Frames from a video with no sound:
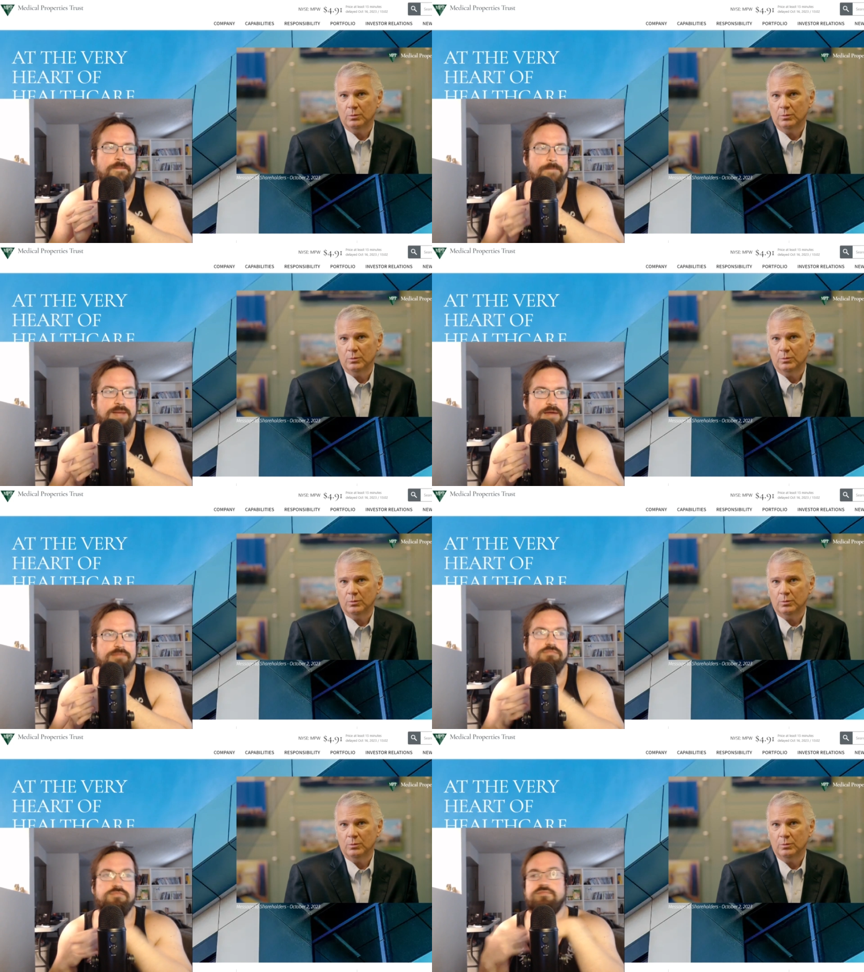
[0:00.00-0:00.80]

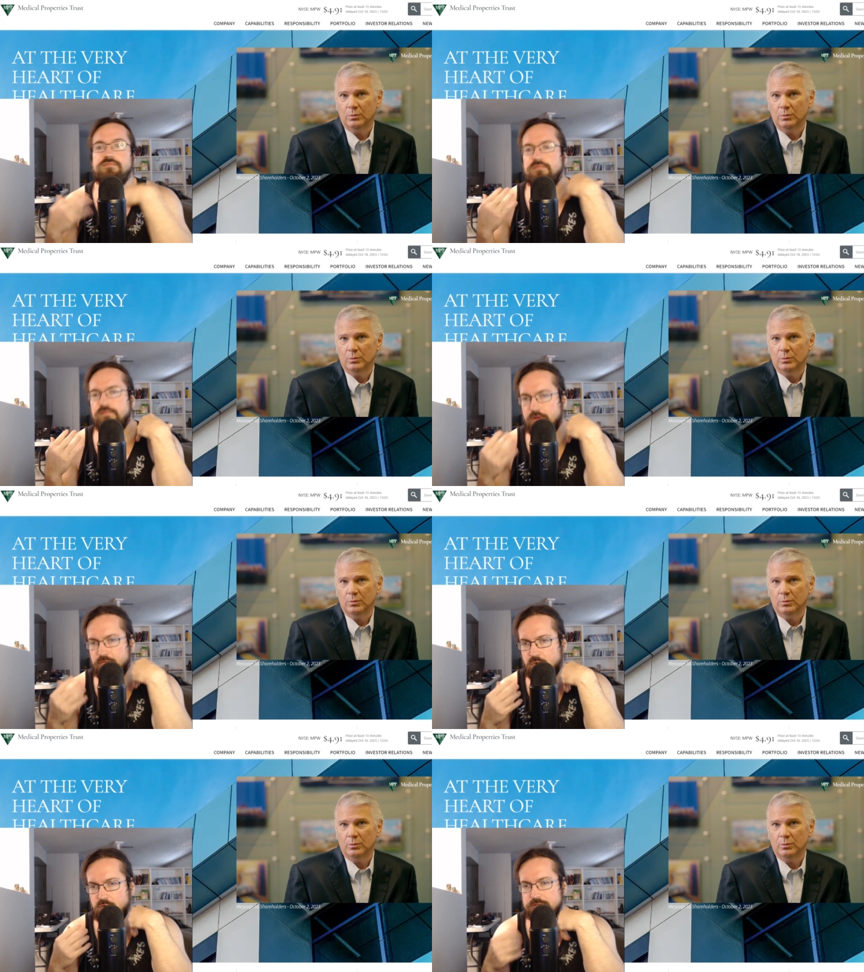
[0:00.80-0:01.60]
Speaker 1: But of
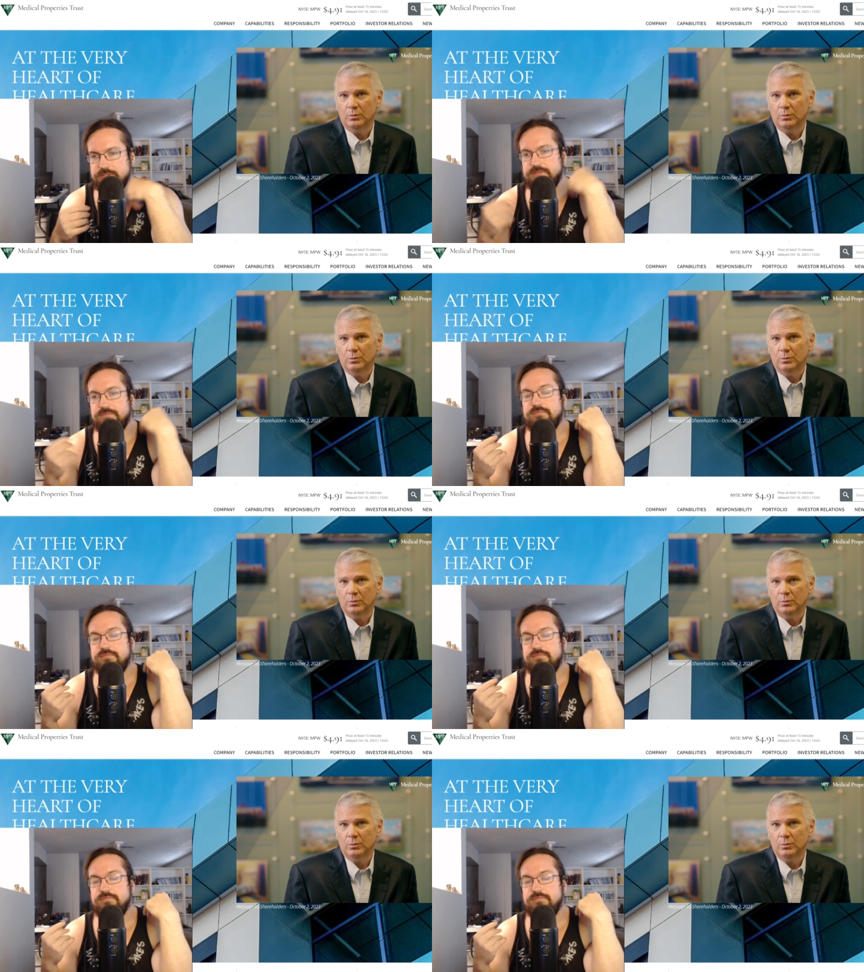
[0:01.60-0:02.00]
course,